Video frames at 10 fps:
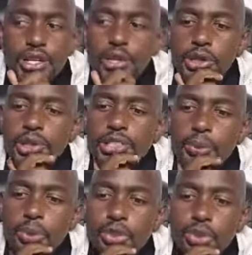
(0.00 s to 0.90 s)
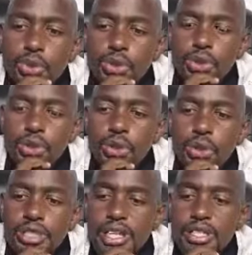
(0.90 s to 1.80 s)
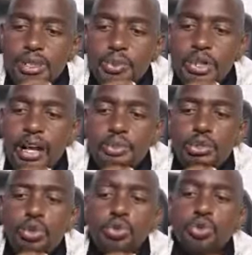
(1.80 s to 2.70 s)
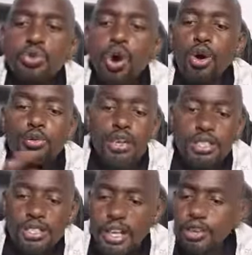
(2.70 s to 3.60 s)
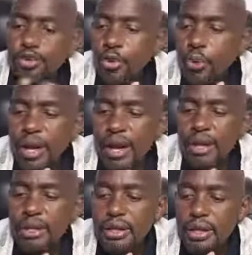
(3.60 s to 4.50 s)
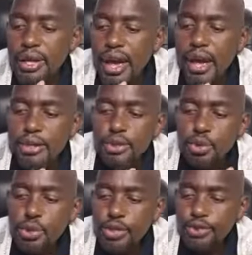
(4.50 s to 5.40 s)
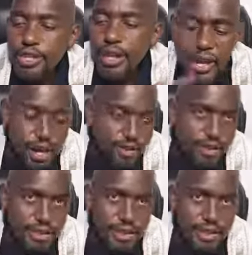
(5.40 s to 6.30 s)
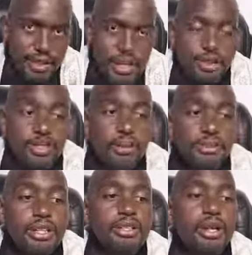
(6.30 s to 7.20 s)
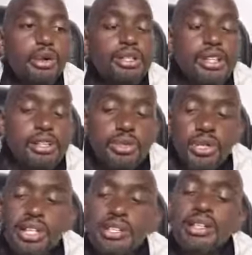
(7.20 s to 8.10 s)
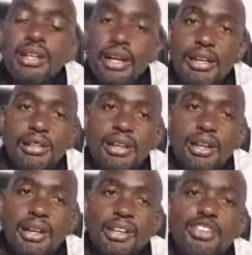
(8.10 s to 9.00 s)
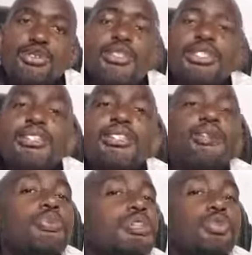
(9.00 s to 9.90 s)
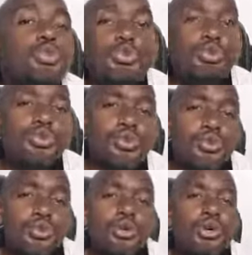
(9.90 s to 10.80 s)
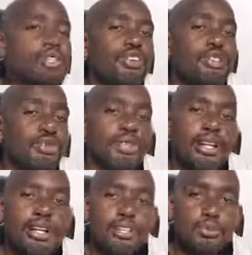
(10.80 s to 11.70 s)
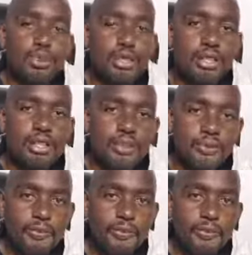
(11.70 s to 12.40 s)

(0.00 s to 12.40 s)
You're not supposed to, you know, just become too obvious everywhere and you reveal everything. If something the Lord tells you is a secret, you just keep it to you not even to the next body